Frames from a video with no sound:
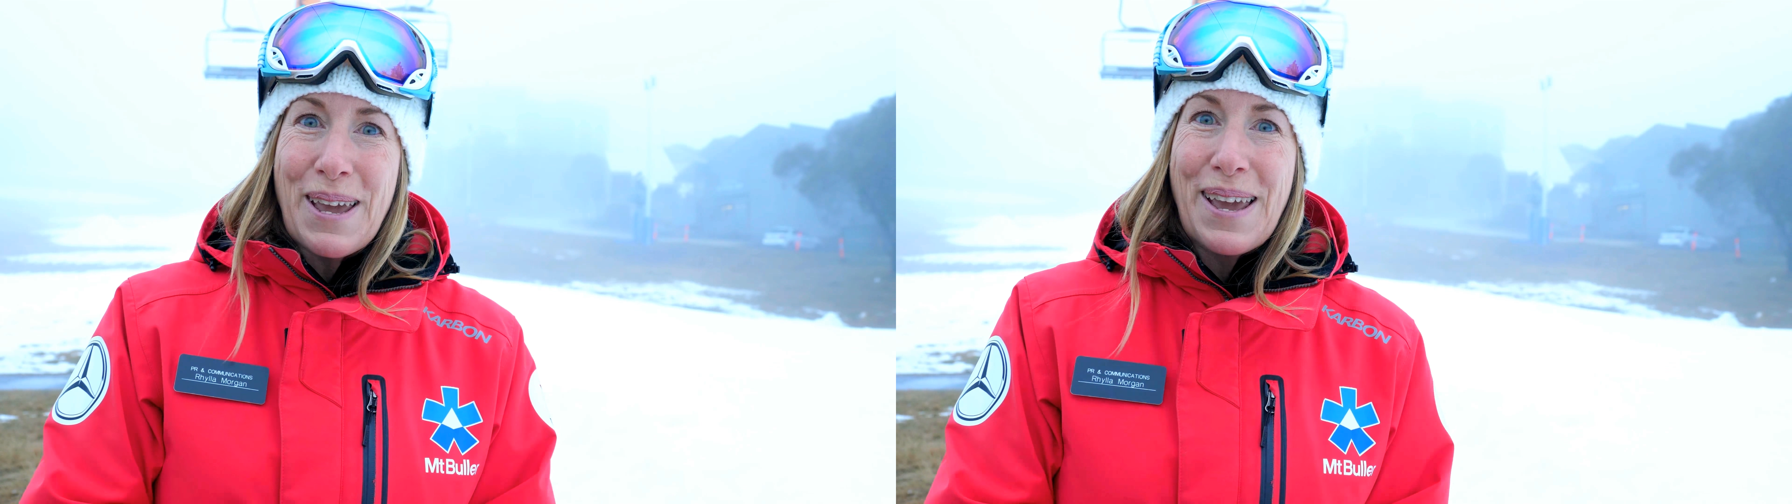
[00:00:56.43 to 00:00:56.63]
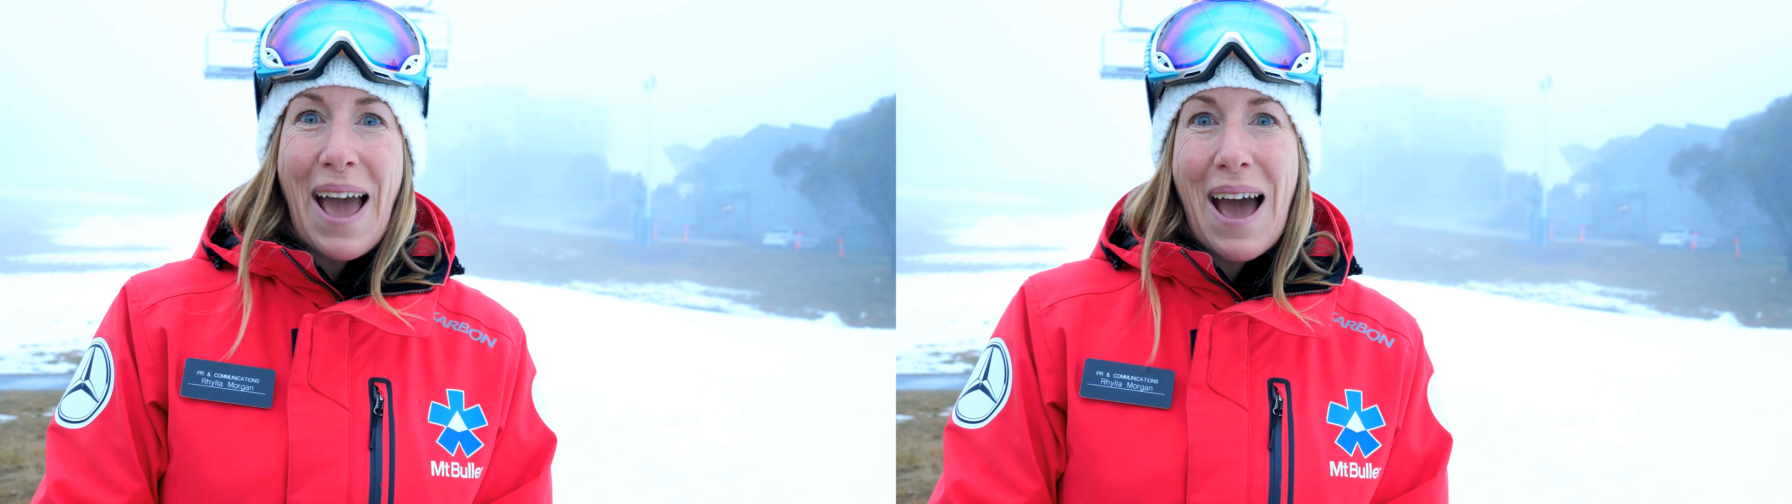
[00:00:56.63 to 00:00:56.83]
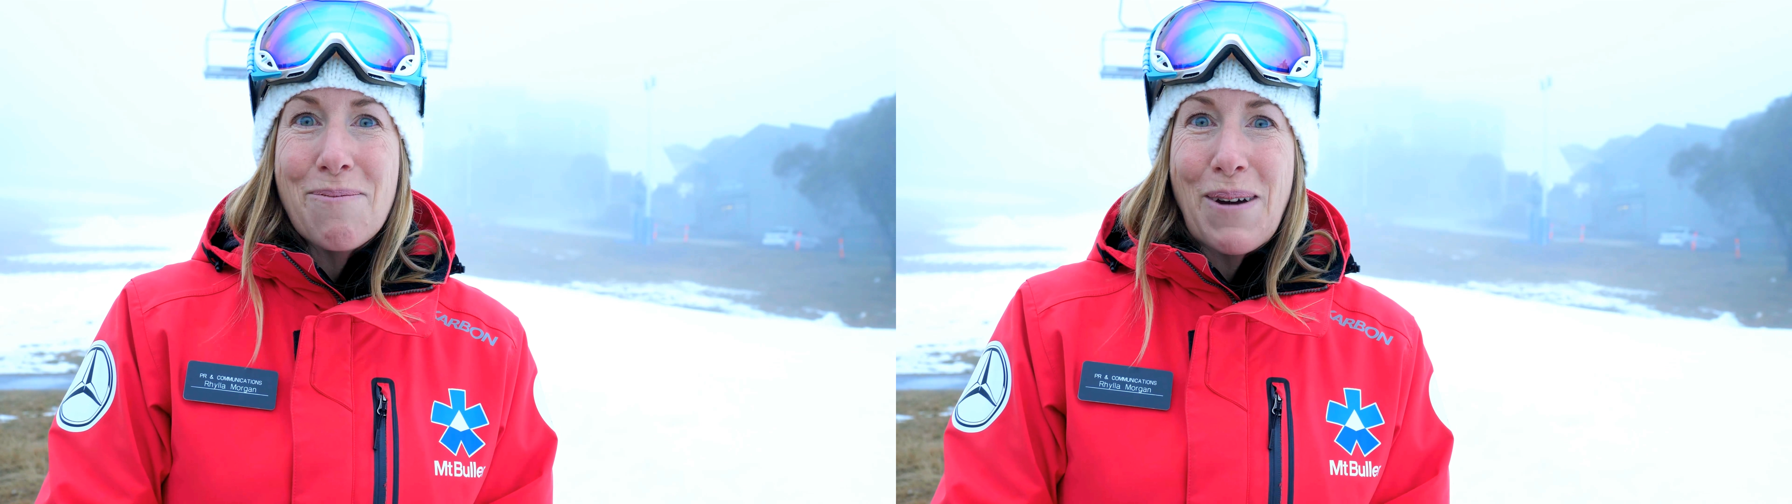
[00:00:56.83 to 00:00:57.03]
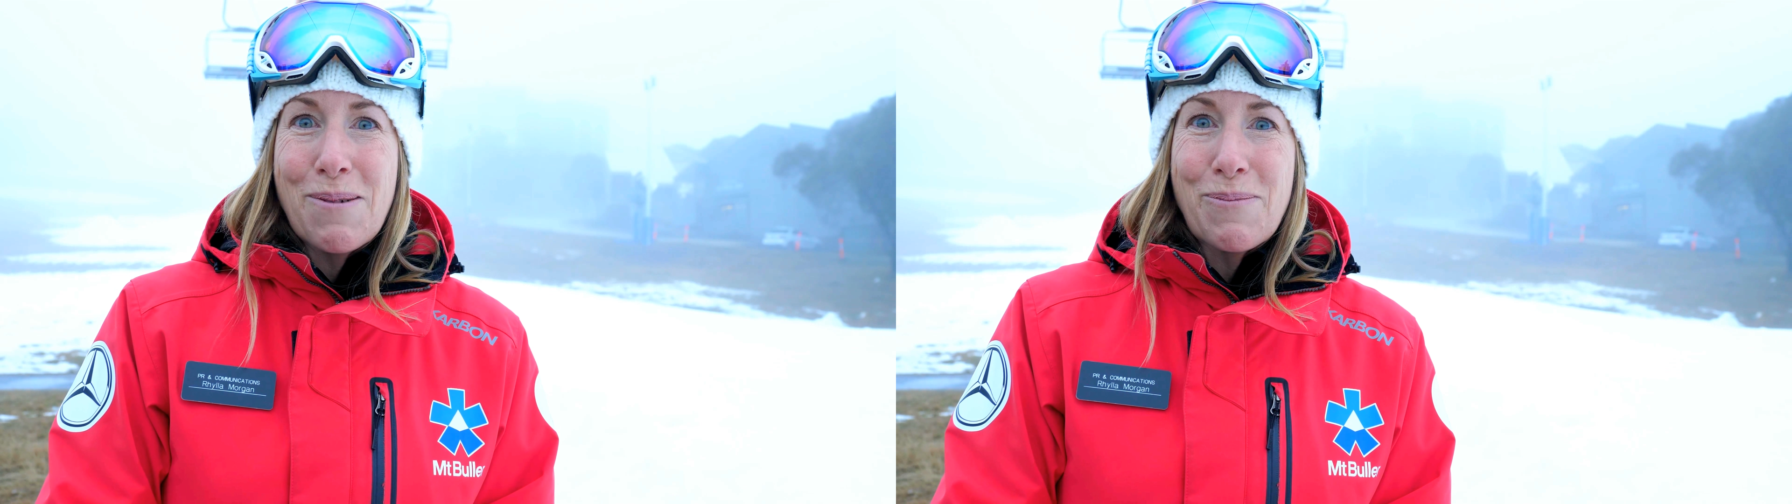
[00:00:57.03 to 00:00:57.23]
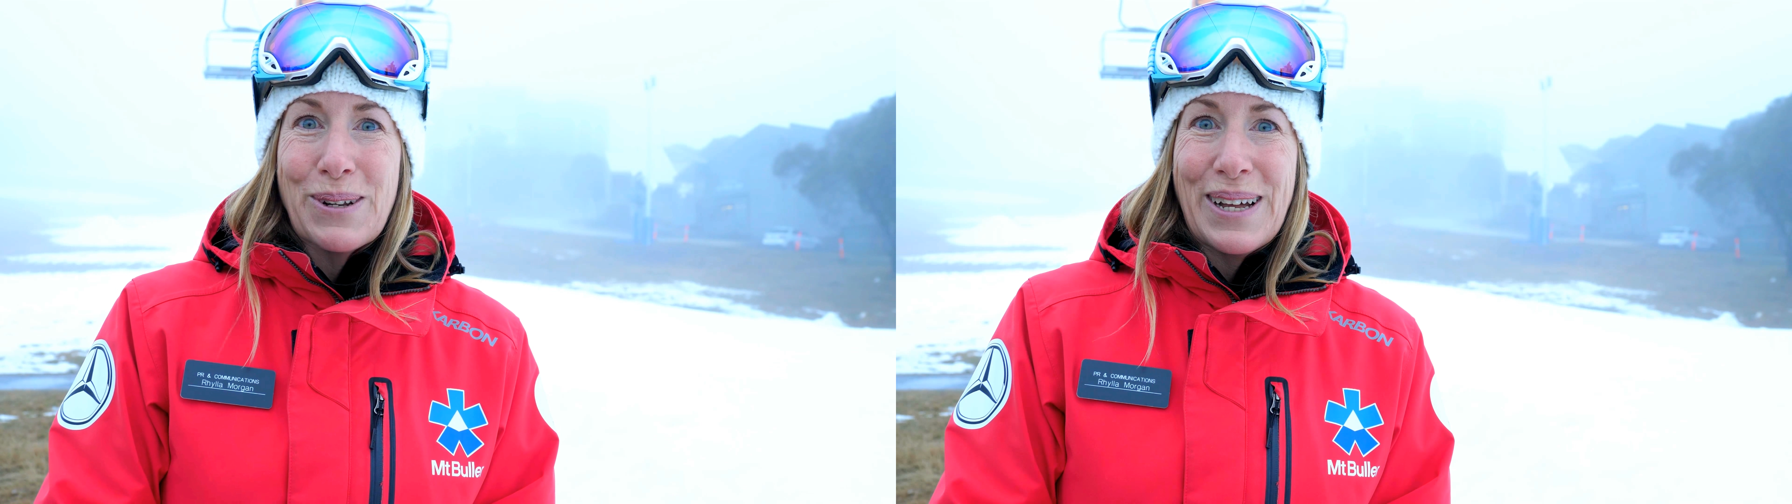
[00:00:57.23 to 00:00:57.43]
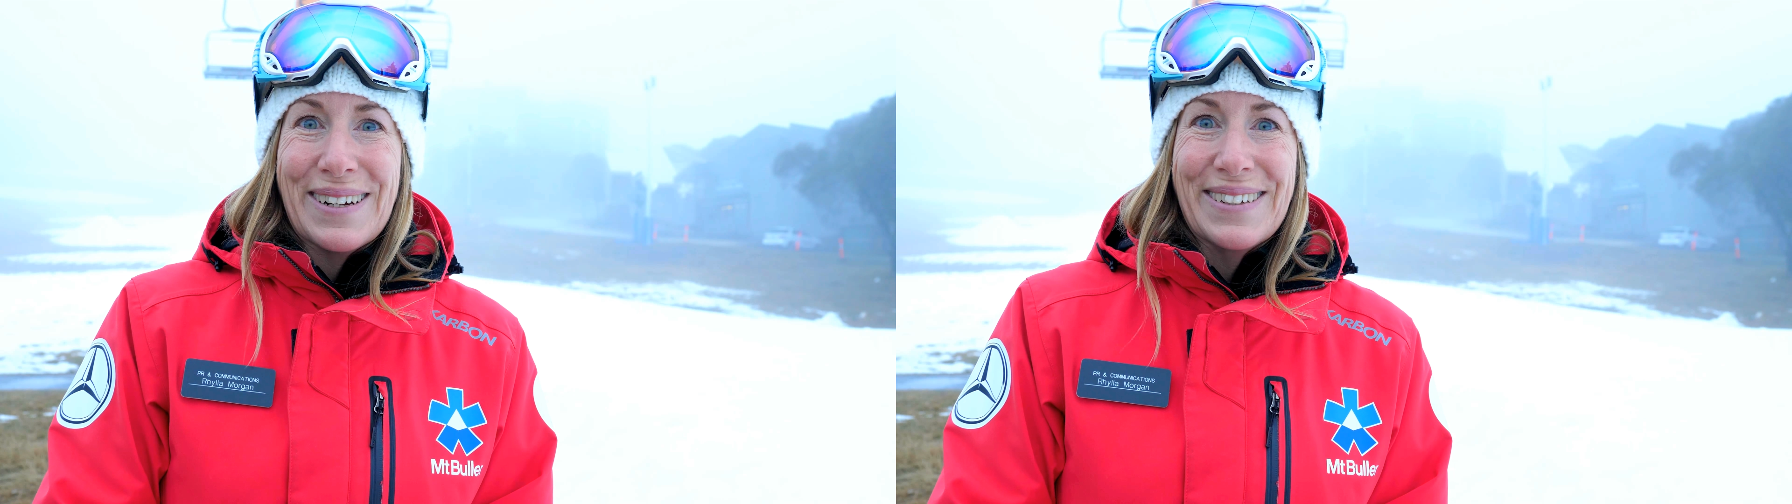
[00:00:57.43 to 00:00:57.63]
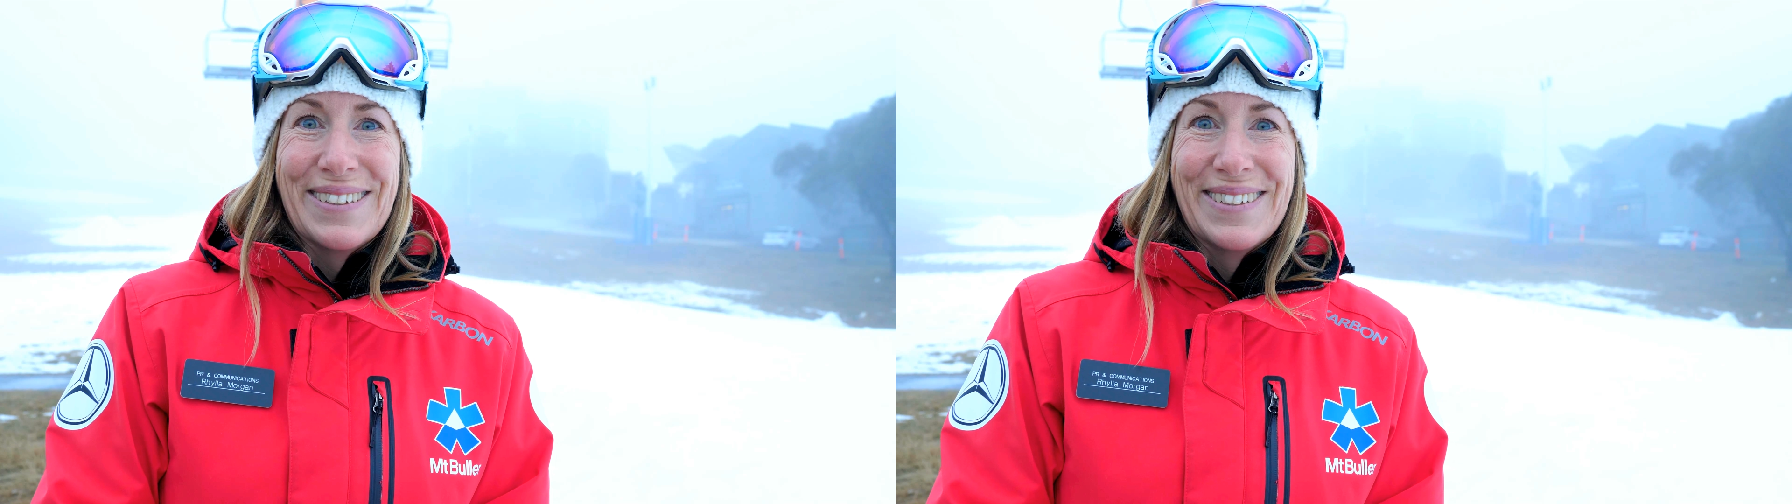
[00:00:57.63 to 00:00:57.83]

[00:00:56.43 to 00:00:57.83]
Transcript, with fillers: here at Mount Buller.